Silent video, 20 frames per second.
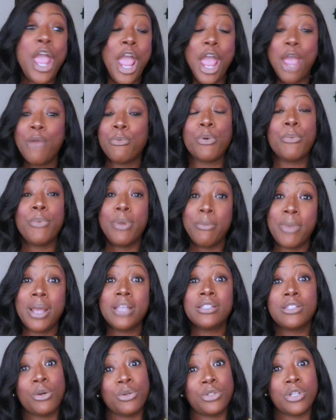And remember
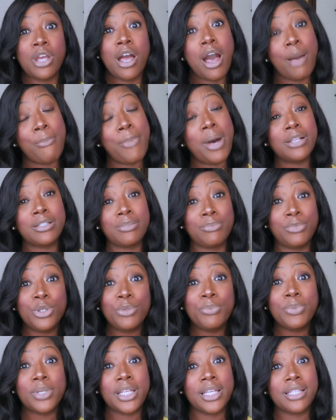I told y'all I bought some
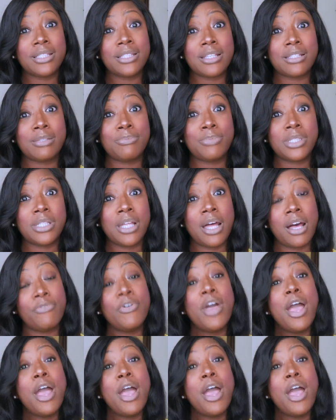duplicates of some stuff?